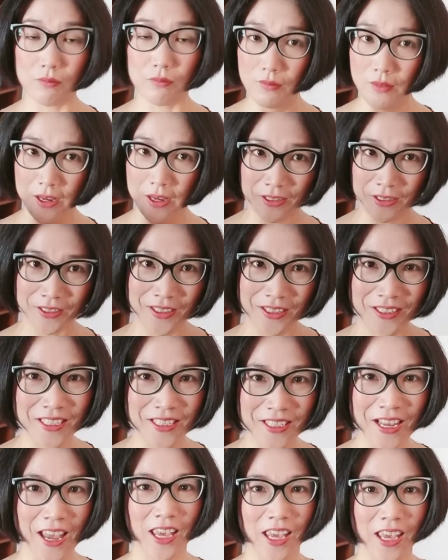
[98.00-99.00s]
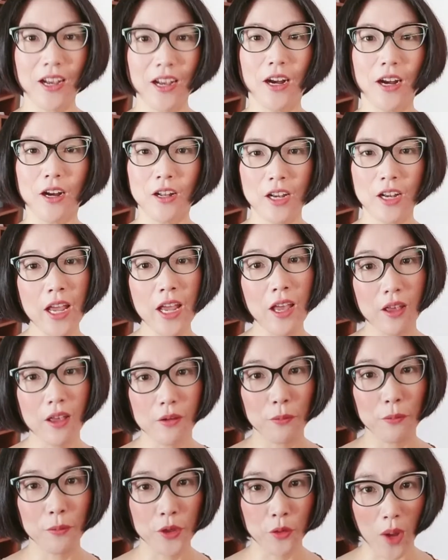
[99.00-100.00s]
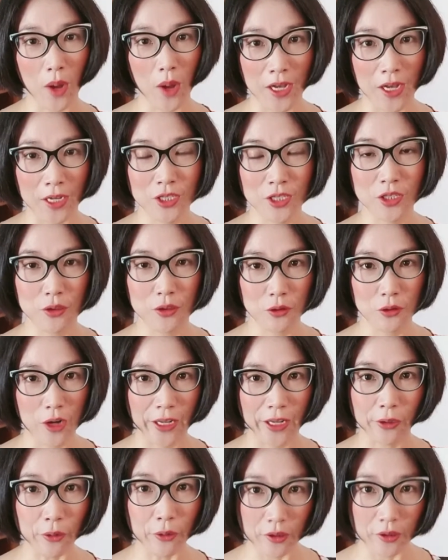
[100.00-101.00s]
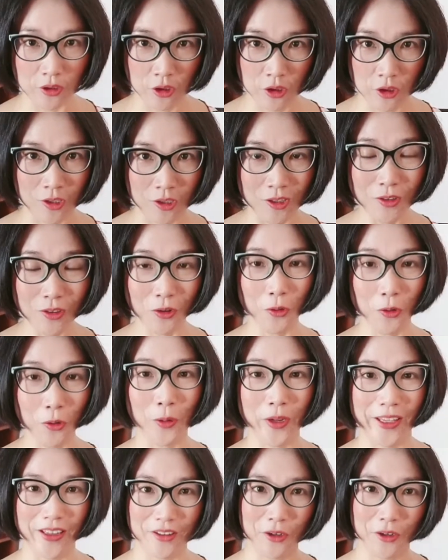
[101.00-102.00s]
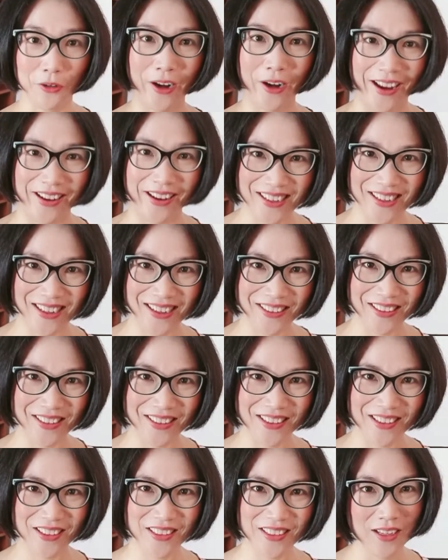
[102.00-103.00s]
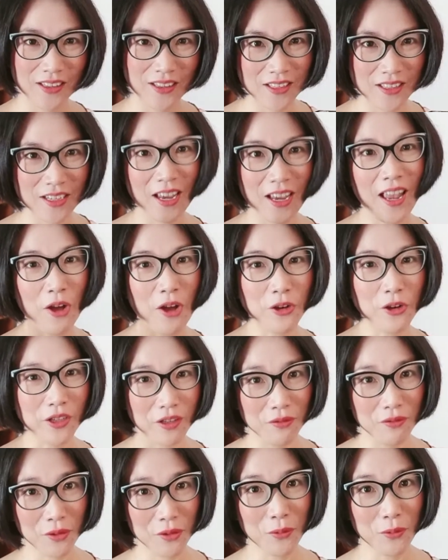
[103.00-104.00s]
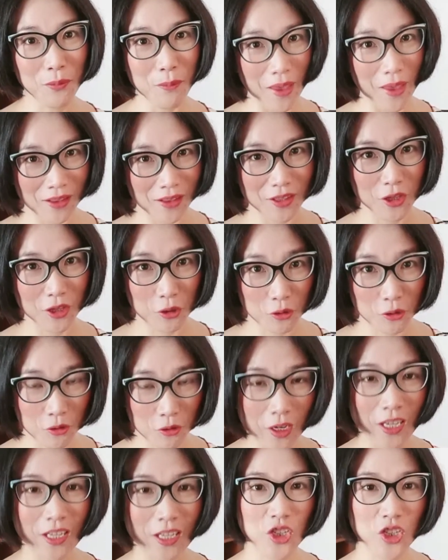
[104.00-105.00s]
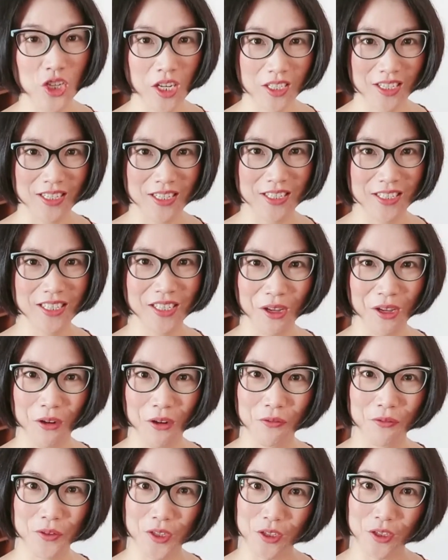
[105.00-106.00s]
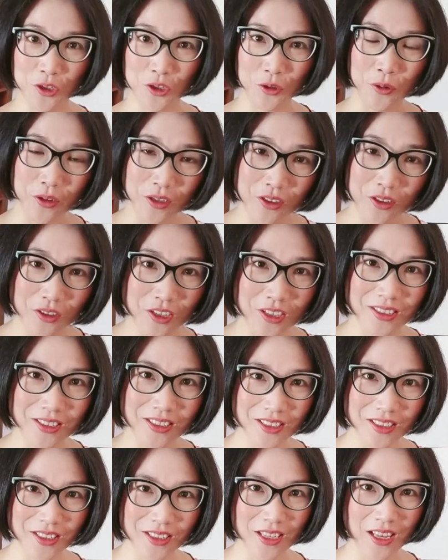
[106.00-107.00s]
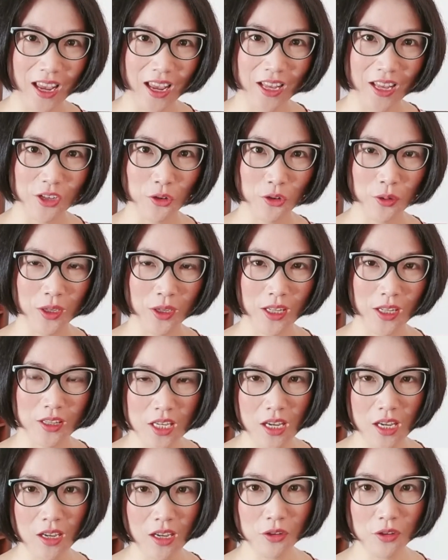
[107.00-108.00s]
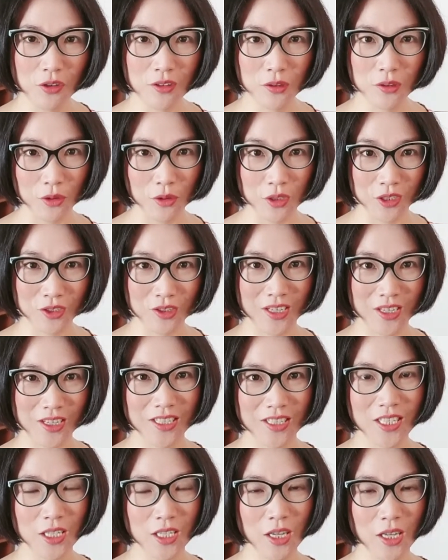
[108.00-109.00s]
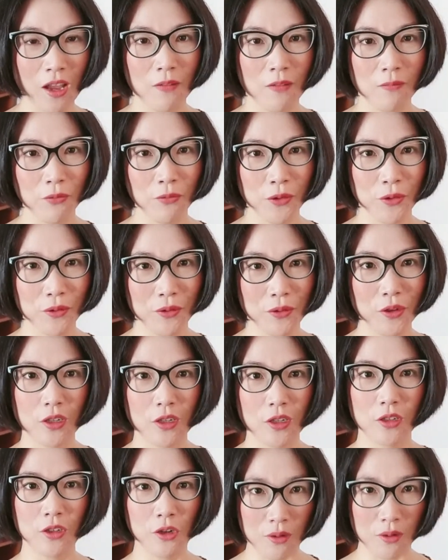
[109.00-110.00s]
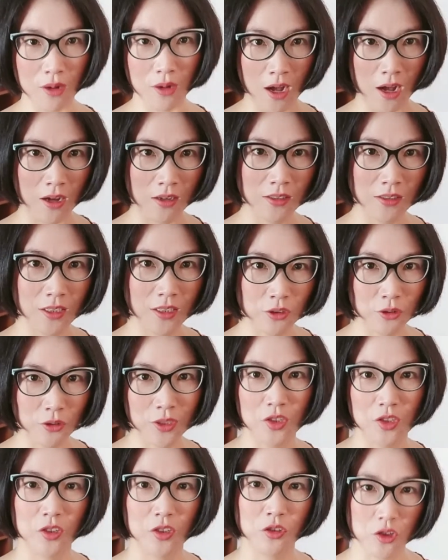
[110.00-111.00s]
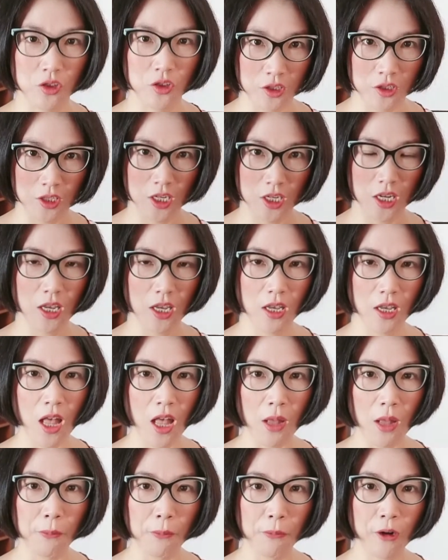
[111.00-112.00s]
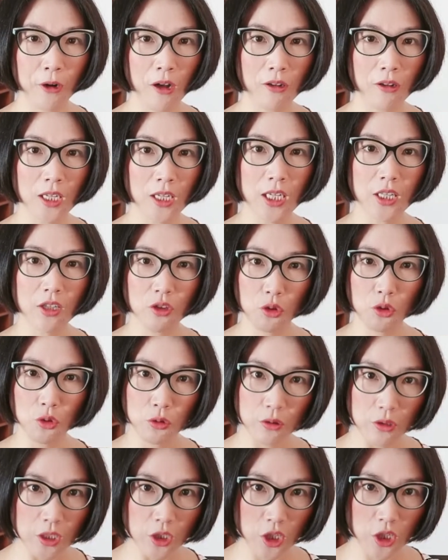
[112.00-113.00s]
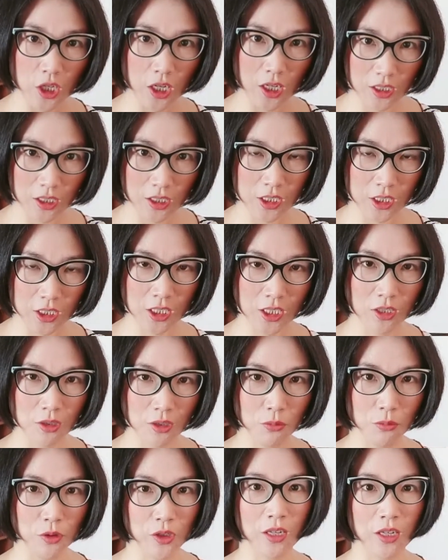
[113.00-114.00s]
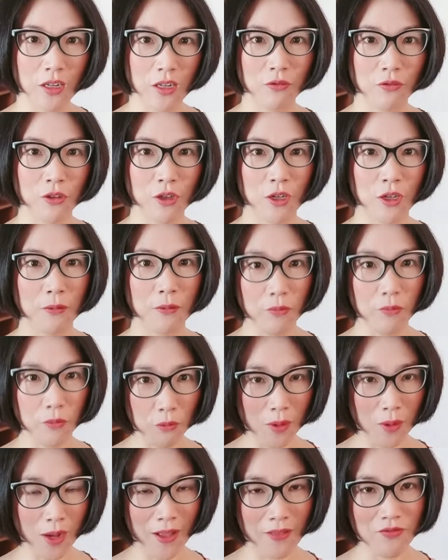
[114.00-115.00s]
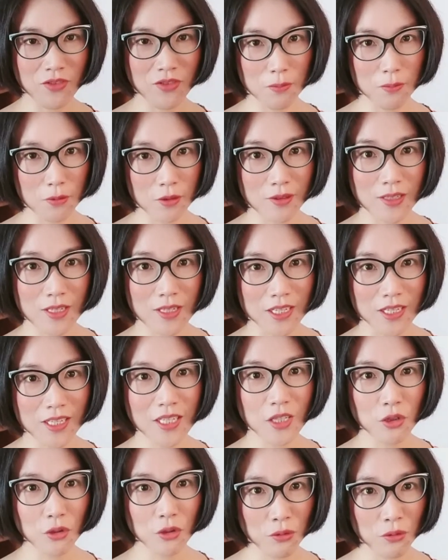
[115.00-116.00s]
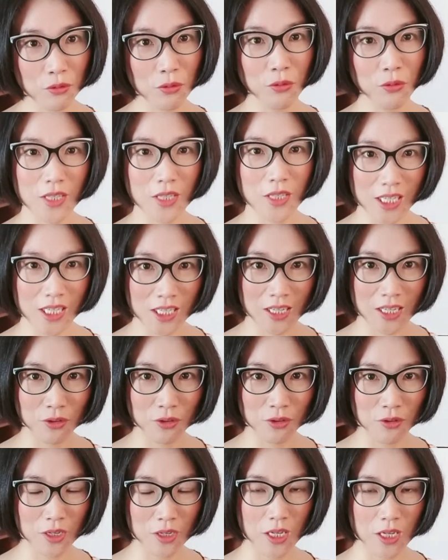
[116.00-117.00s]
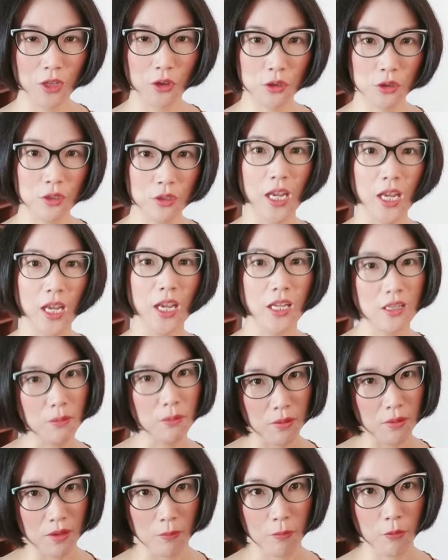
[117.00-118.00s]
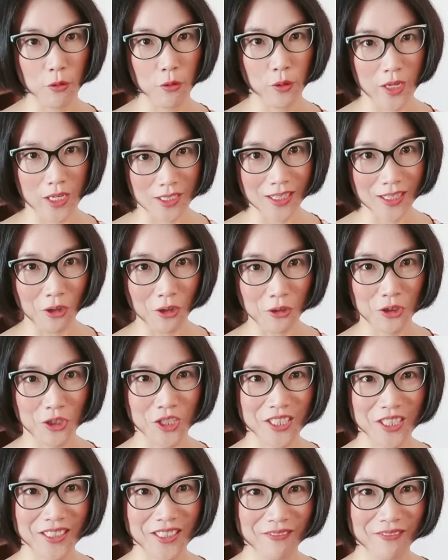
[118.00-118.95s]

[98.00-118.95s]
There's a saying, only when you ask the right questions, you will get the right answer. Today, I'll give you 3 checklists of such questions, and you can take these questions to go on a research journey. Broadly, these 3 checklists will cover 1, the business, 2, the industry, 3, and the people and the culture.